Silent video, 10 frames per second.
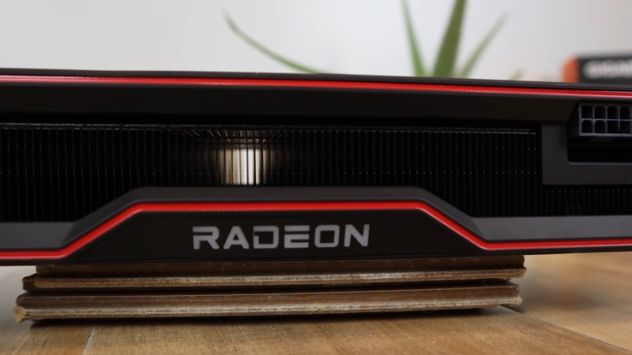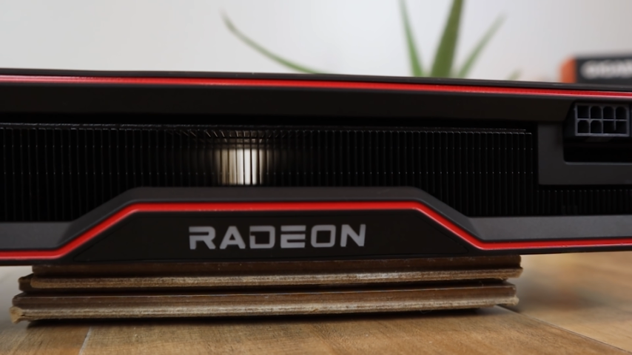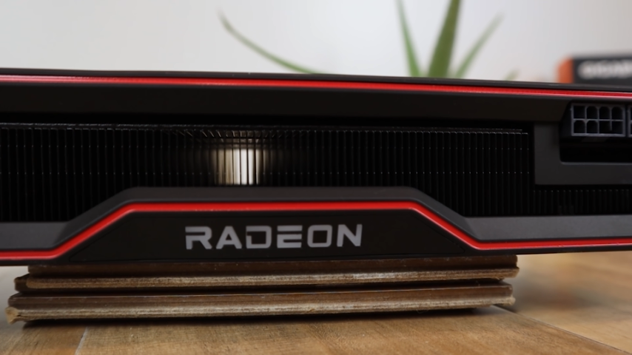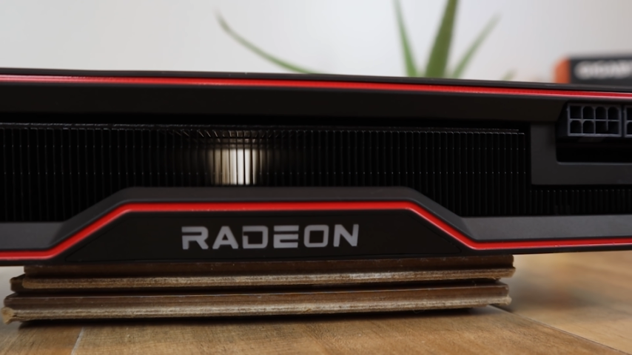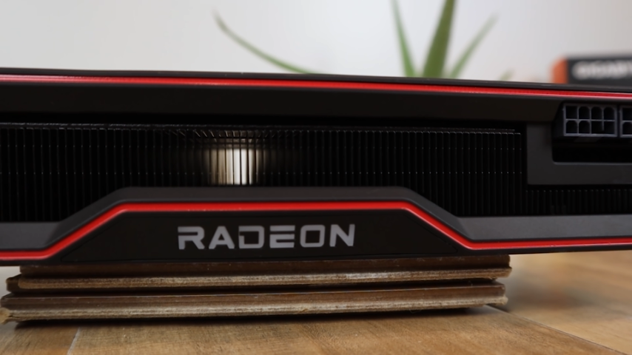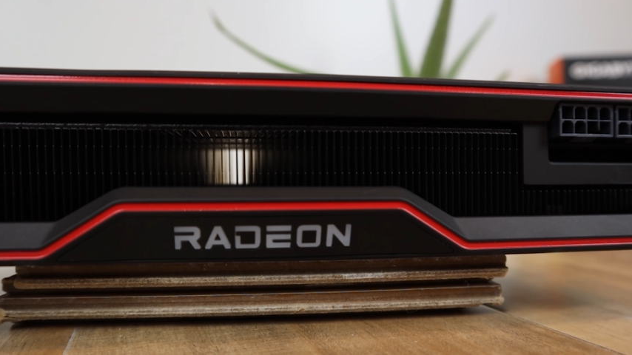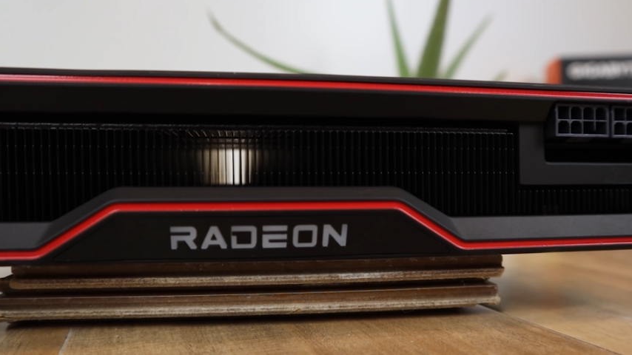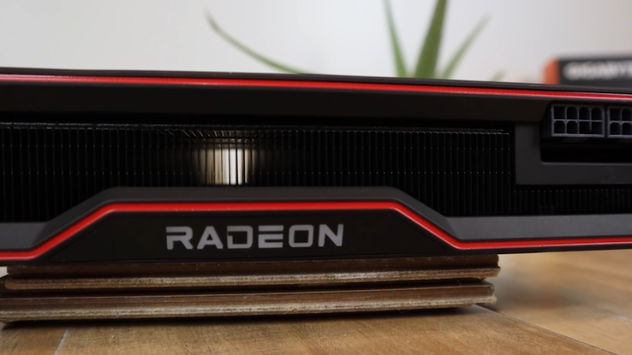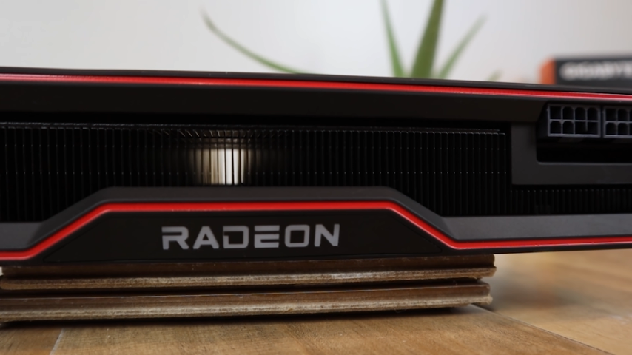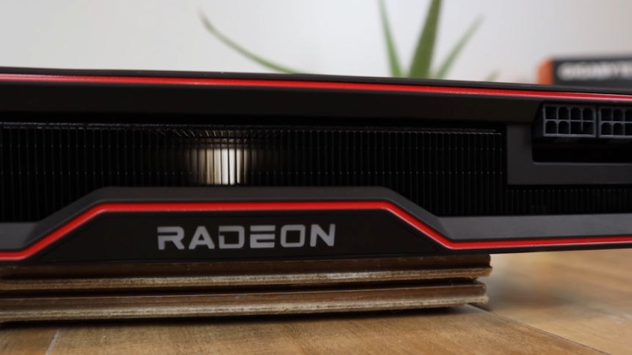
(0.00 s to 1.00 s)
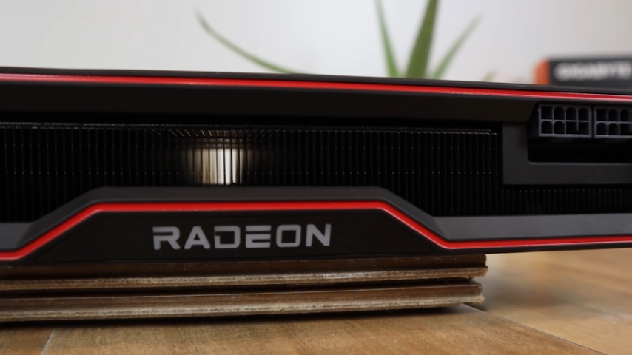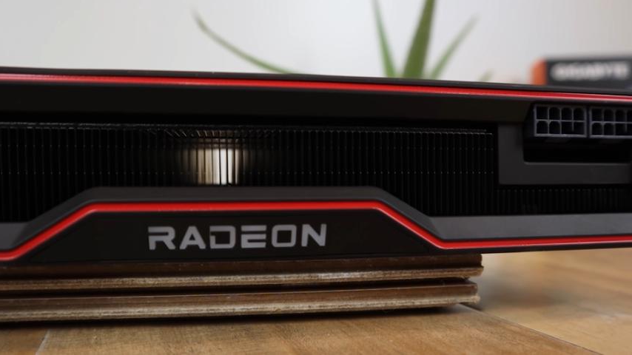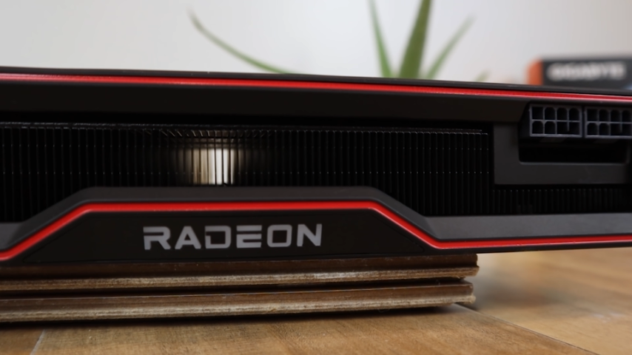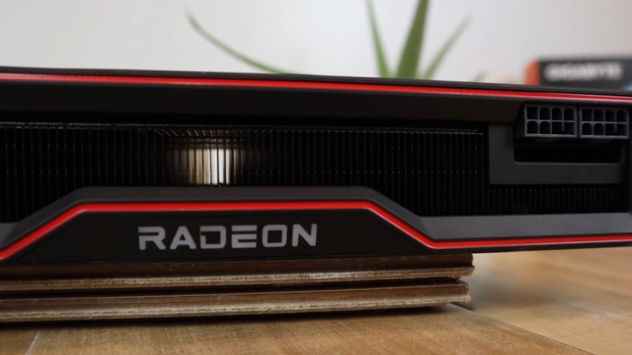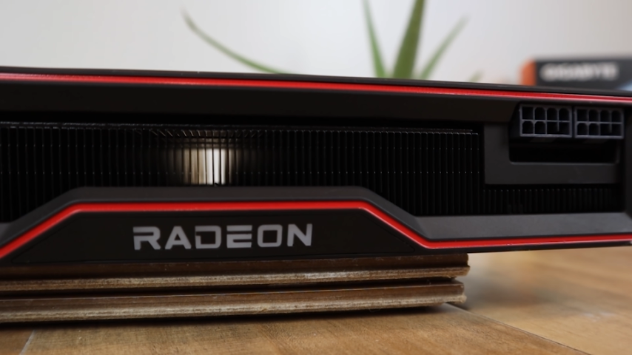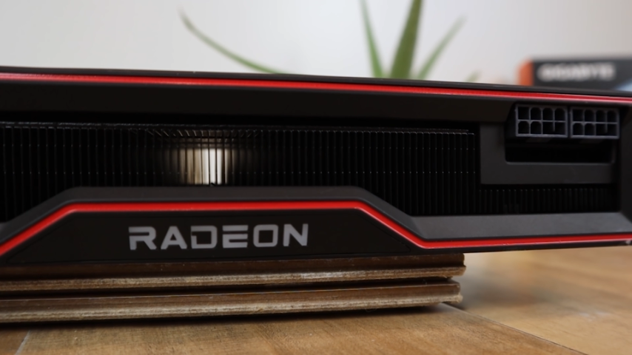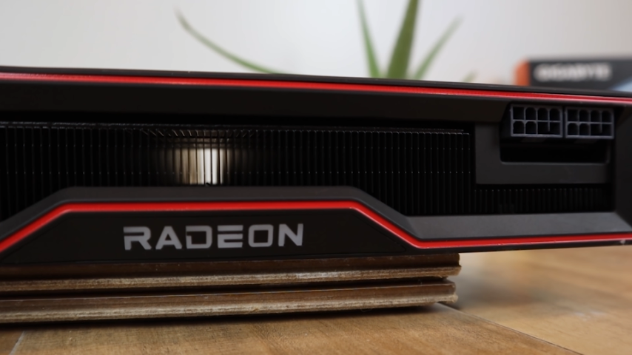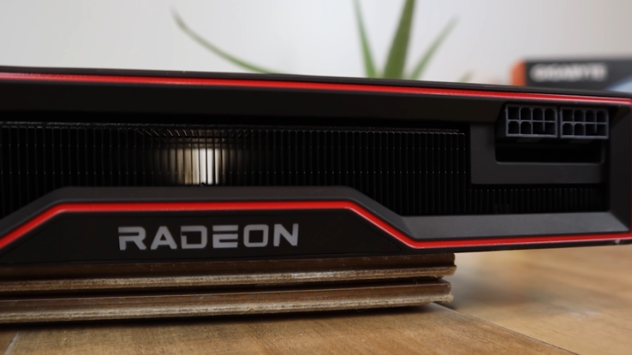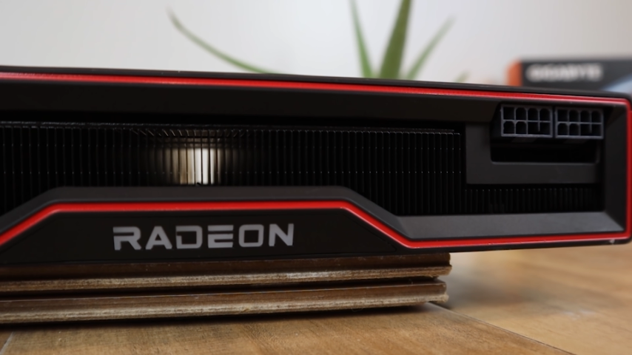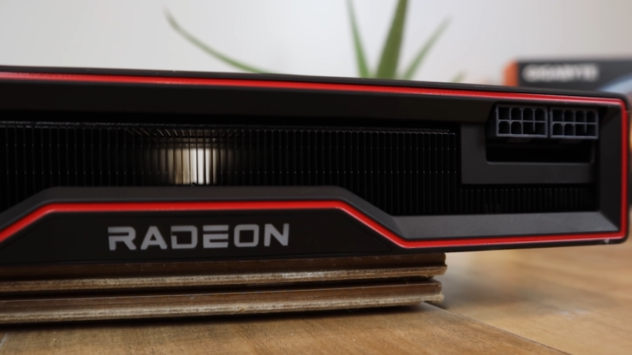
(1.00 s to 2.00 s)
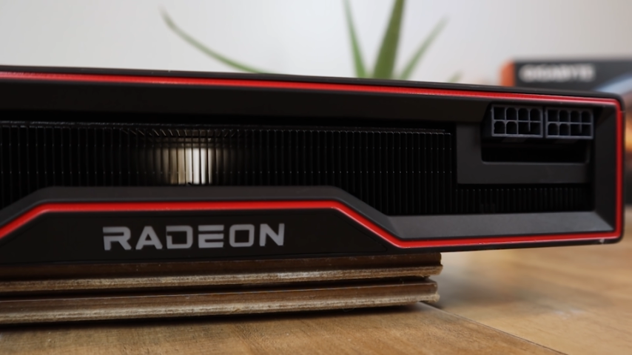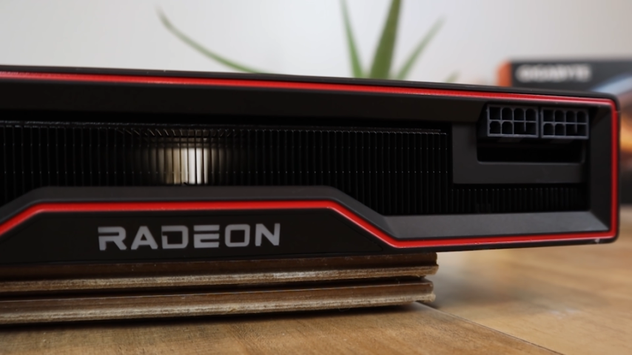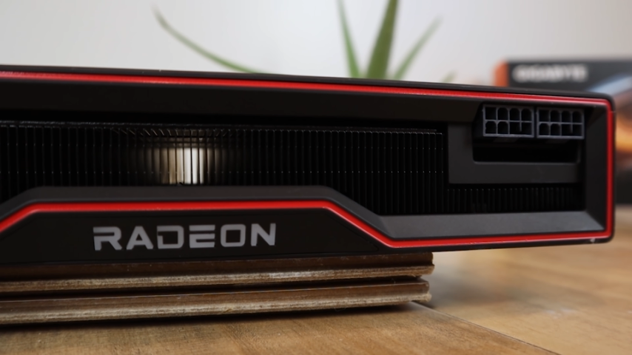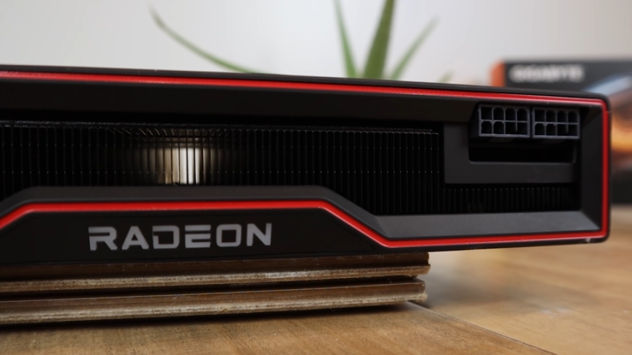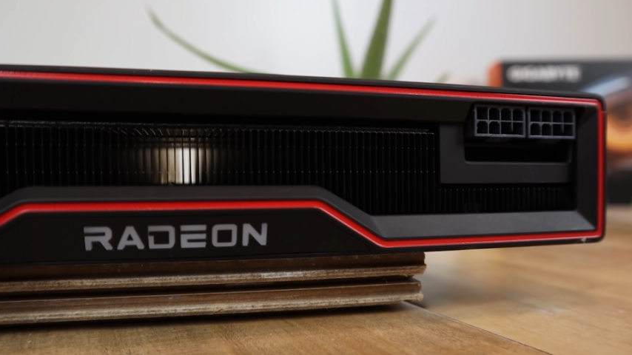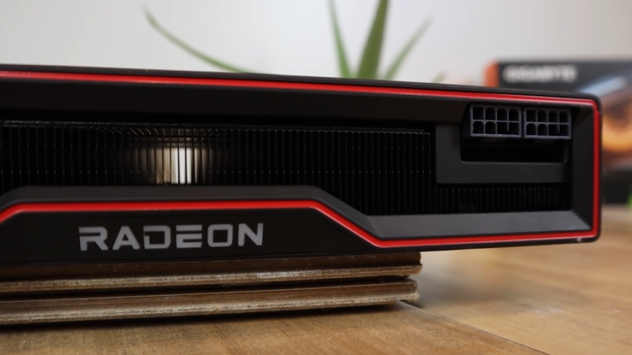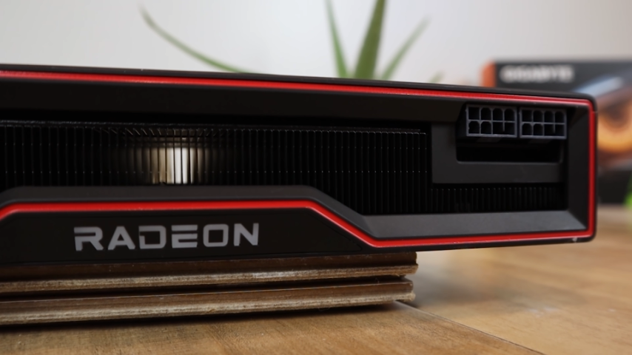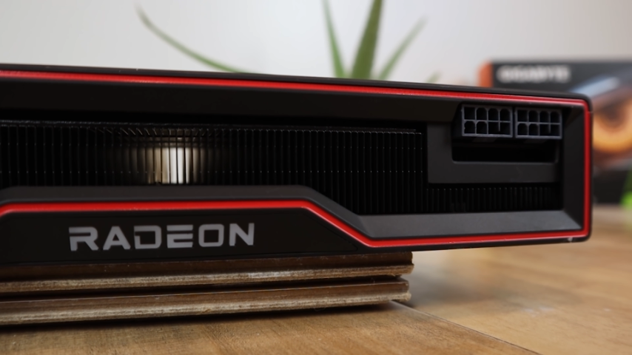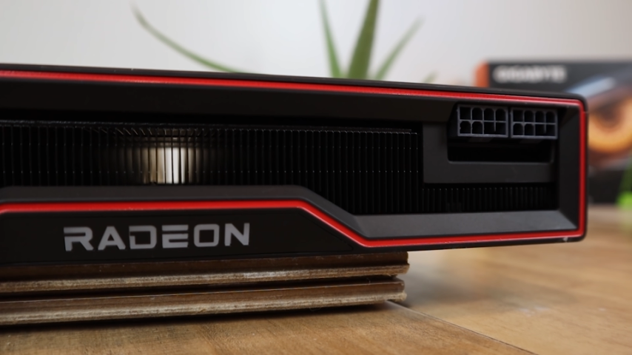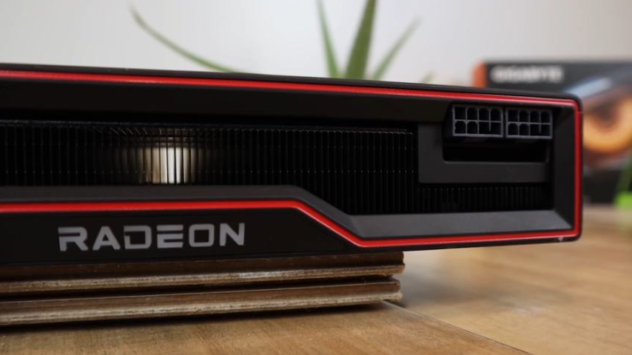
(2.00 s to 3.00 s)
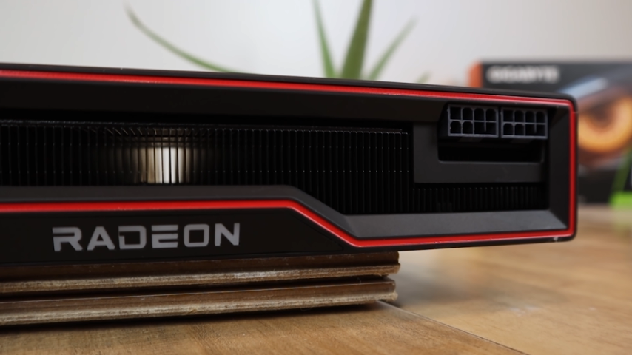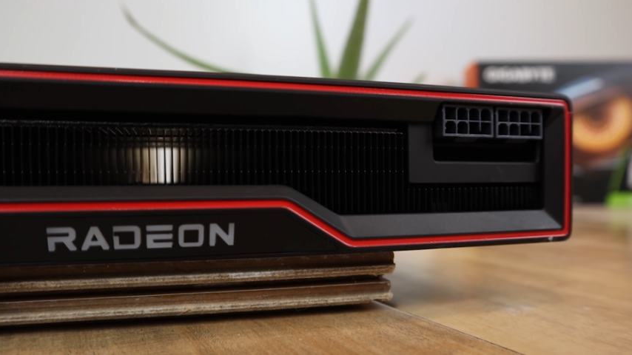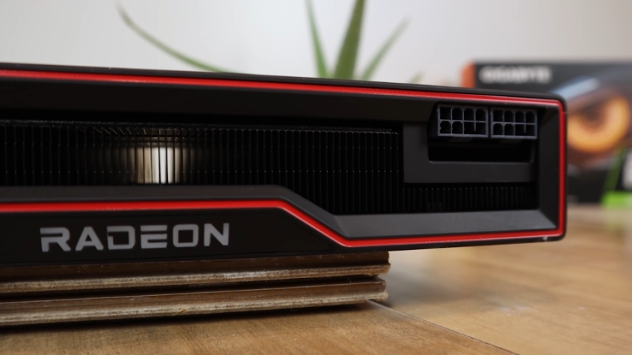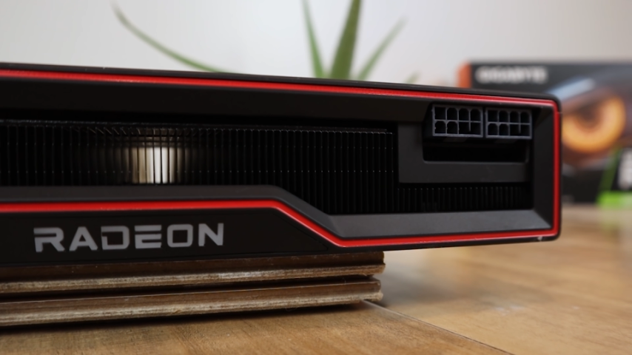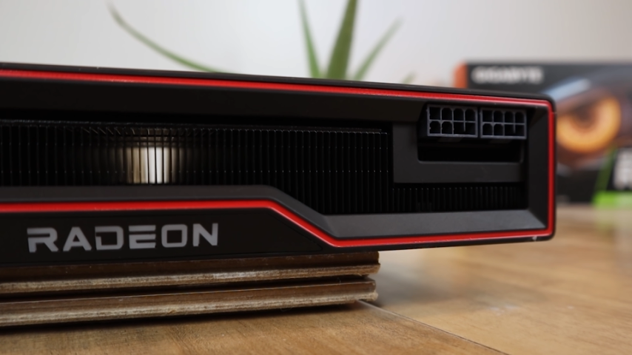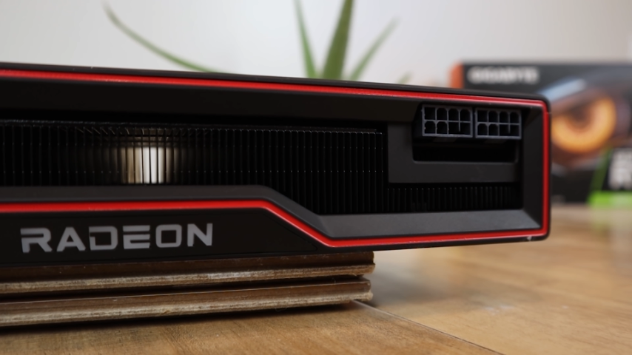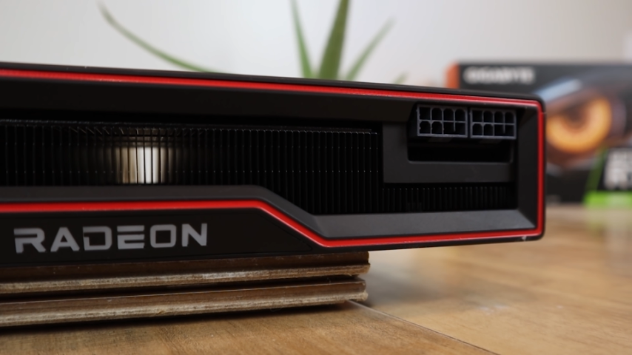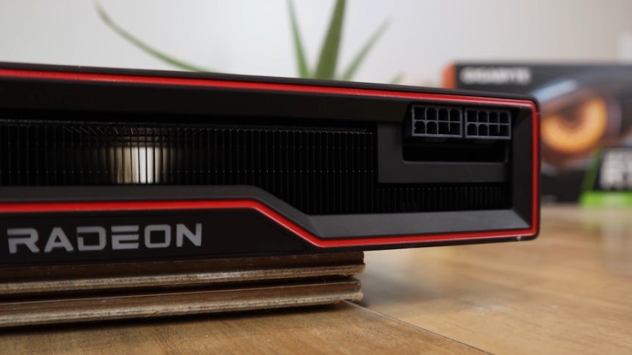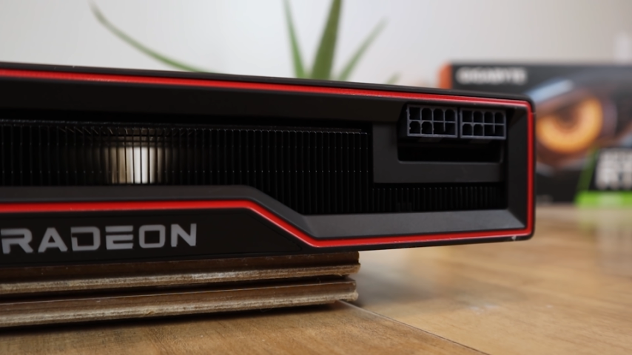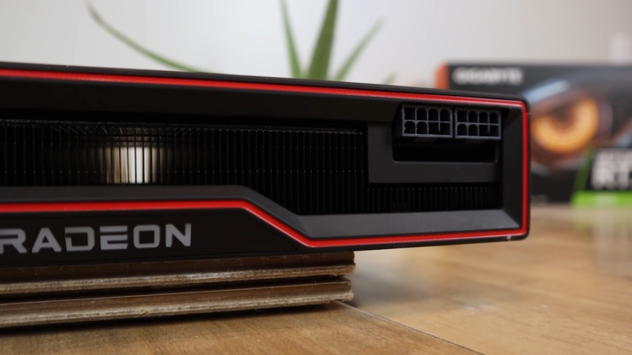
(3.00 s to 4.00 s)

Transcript: No face is visible, so there are no lips to read.